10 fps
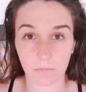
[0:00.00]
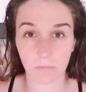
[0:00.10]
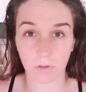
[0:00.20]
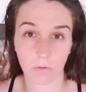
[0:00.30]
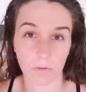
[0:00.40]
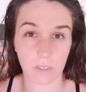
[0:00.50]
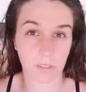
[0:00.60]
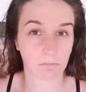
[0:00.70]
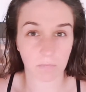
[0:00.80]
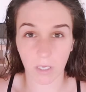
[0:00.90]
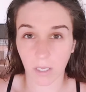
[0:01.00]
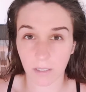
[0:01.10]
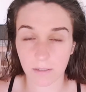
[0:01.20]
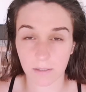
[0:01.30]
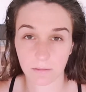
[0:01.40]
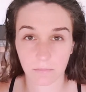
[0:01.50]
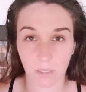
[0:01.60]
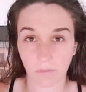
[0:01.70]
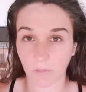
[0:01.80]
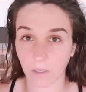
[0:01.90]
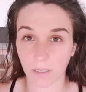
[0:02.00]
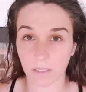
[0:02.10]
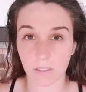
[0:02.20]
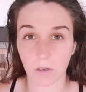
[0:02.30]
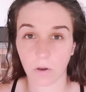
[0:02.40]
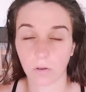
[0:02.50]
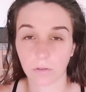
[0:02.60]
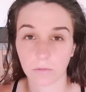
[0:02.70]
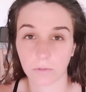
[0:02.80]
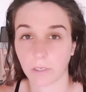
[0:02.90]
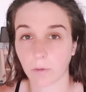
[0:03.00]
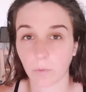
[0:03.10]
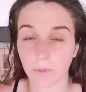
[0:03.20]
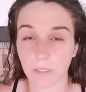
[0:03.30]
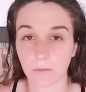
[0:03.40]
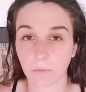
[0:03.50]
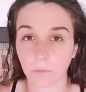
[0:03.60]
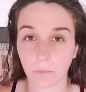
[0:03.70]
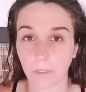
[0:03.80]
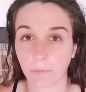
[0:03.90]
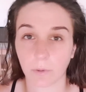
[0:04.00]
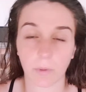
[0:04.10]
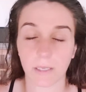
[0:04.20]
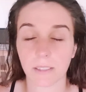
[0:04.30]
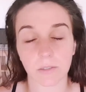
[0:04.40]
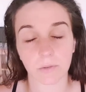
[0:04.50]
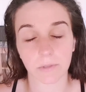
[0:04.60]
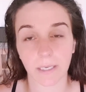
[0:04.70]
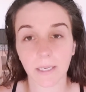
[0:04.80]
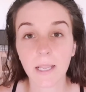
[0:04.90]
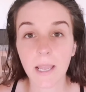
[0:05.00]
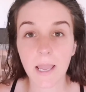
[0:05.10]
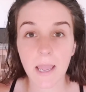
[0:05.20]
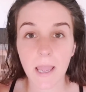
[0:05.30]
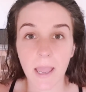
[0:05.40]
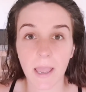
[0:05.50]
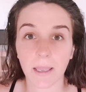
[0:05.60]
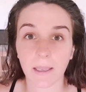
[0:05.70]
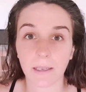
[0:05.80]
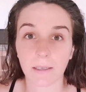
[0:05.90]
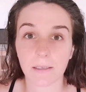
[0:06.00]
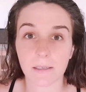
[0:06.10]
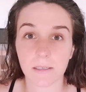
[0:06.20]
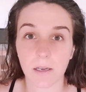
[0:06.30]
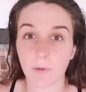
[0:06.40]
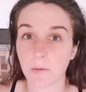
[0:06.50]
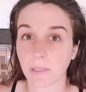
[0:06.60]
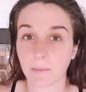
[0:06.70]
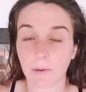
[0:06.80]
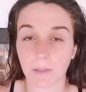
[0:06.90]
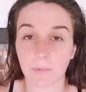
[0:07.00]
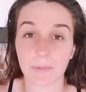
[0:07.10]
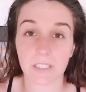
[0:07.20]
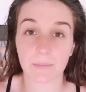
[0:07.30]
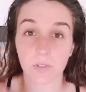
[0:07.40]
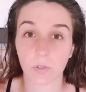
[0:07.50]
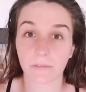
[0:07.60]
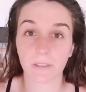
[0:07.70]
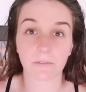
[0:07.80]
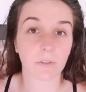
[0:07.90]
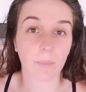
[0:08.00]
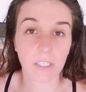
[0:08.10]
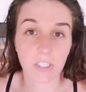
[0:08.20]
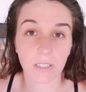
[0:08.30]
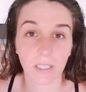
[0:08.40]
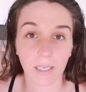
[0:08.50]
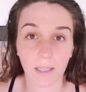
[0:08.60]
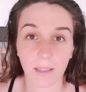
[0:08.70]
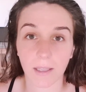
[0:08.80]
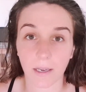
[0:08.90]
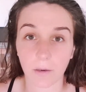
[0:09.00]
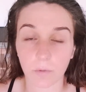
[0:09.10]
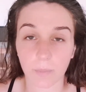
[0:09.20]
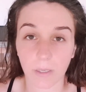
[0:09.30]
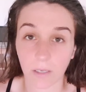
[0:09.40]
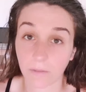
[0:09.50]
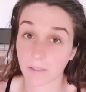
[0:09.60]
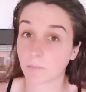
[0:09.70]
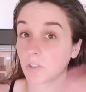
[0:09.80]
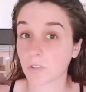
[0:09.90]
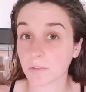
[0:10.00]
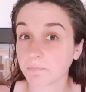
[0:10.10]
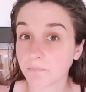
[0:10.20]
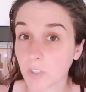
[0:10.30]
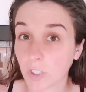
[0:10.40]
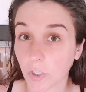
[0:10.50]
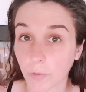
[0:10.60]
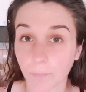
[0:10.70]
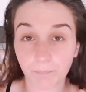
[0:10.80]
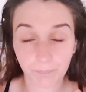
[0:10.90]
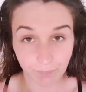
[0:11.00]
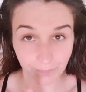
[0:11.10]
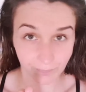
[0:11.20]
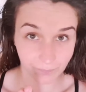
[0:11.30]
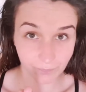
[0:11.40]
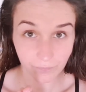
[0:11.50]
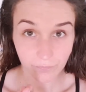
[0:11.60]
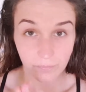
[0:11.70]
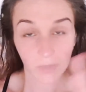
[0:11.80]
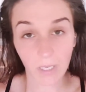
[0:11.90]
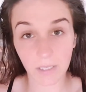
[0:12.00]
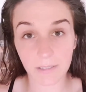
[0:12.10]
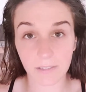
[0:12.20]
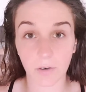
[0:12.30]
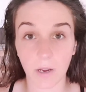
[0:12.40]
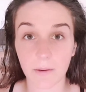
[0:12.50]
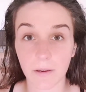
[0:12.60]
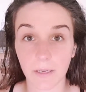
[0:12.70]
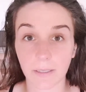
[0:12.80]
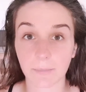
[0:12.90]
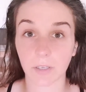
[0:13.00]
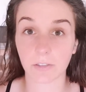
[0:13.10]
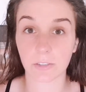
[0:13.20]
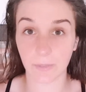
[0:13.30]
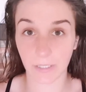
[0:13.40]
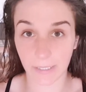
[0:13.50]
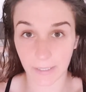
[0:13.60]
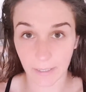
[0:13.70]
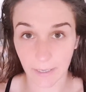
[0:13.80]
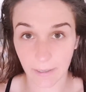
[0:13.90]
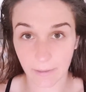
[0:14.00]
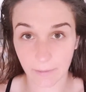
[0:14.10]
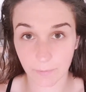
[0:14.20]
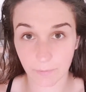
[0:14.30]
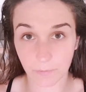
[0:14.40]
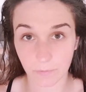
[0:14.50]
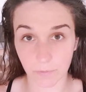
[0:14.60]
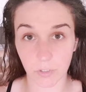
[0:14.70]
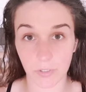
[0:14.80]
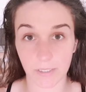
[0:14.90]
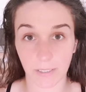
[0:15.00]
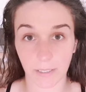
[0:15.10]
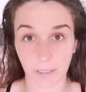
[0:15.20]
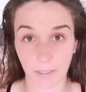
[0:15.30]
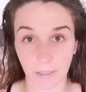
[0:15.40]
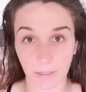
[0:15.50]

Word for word: thoughts, I guess, and feelings on, you know, what we, where we went and all that. And I'm hoping that maybe there might be some sort of information there that would be of some use to you. So I am going to be um, using